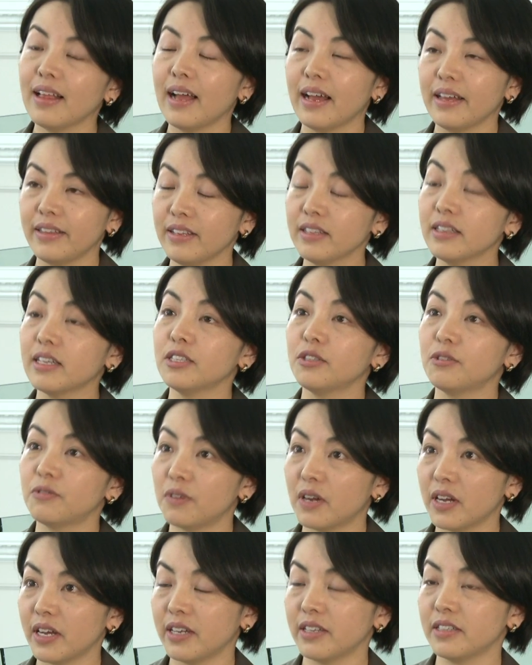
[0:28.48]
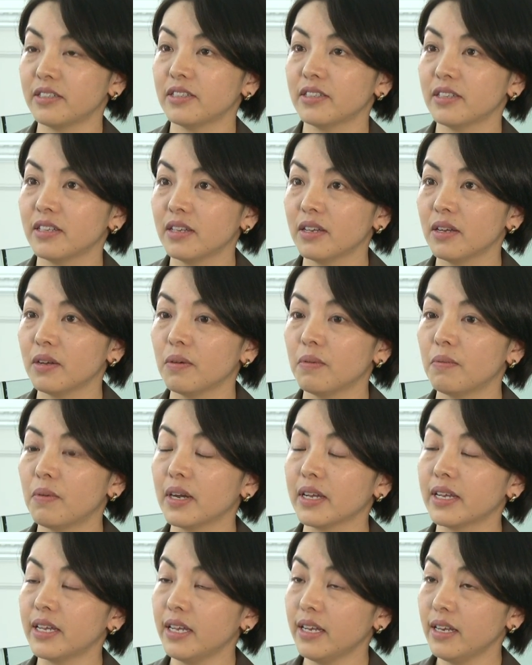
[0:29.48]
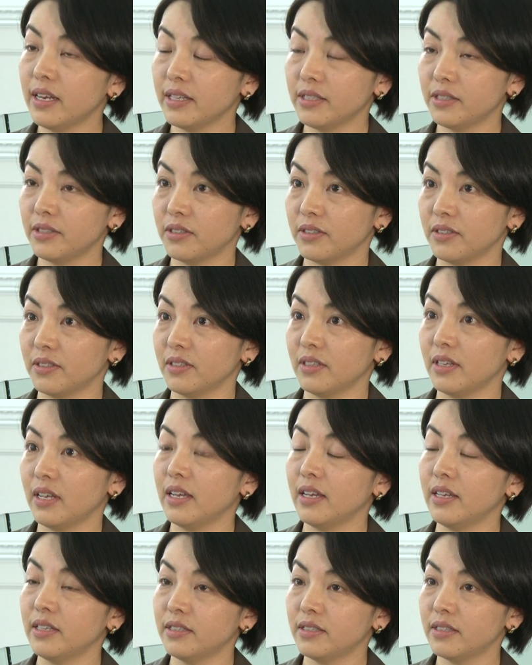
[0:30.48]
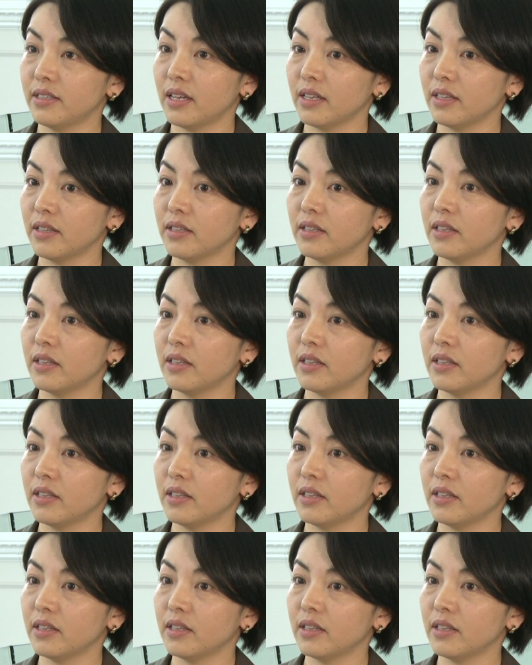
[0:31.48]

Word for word: I think that's right. One key lesson is that